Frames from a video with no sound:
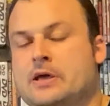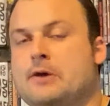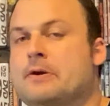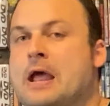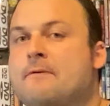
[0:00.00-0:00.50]

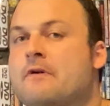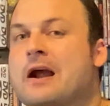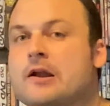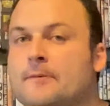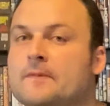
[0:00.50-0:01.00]
Okay, we're
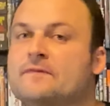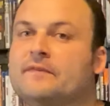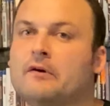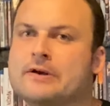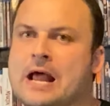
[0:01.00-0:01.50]
at number
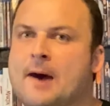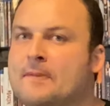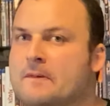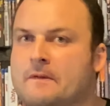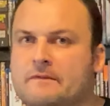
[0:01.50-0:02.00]
four now,
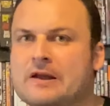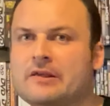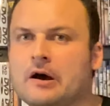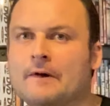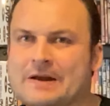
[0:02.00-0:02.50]
but we
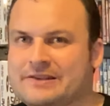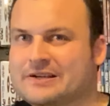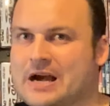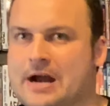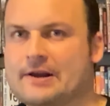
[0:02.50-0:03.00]
really are
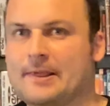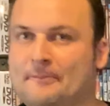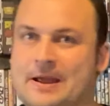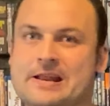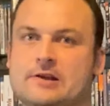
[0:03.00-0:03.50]
into kind of the
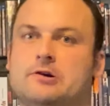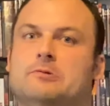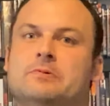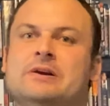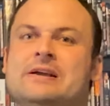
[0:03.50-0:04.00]

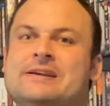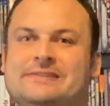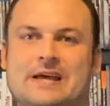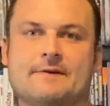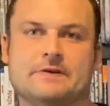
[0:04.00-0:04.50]
pinnacle
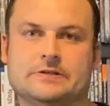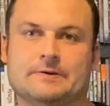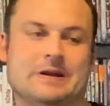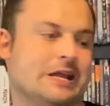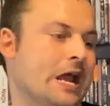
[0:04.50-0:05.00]

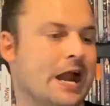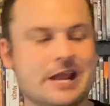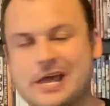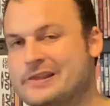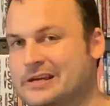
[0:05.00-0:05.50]
territory.
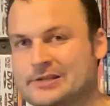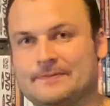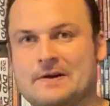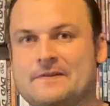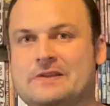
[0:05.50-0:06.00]
Any of these
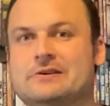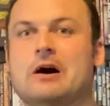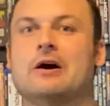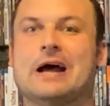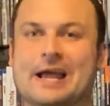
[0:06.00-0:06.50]
movies
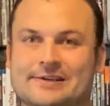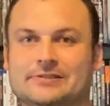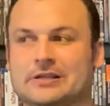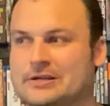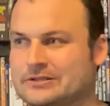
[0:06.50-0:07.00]
are
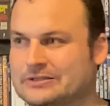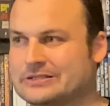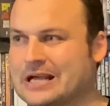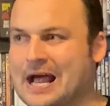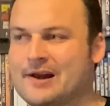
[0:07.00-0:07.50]

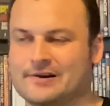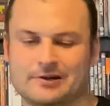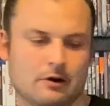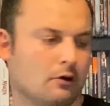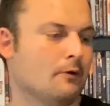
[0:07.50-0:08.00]
excellent and
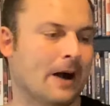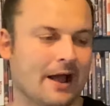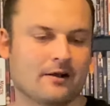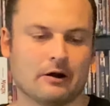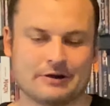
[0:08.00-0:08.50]
all
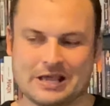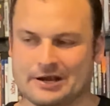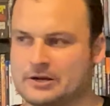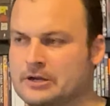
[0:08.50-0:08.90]
iconic